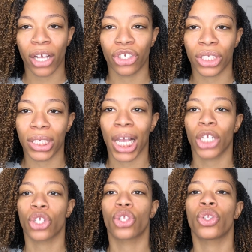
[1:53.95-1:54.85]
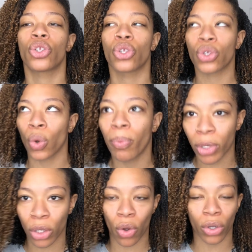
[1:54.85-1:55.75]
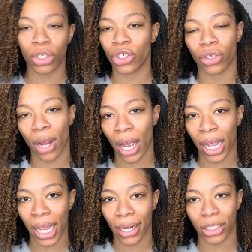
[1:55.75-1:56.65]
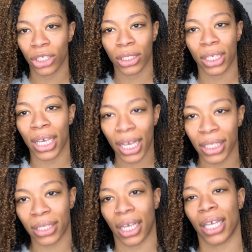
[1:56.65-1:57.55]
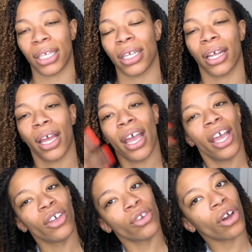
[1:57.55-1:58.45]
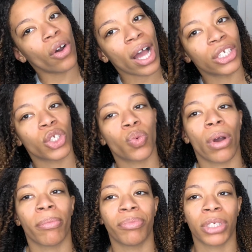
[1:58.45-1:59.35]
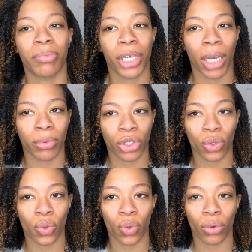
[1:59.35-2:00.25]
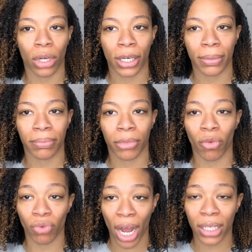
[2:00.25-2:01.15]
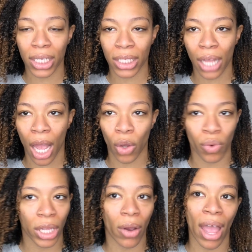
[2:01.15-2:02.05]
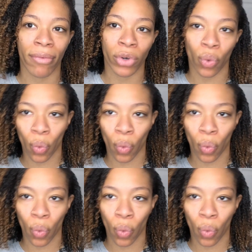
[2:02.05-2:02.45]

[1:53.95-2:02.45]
just takes super long to dry, and I just can't stand it. You know, I just want to be able to rock the style without having to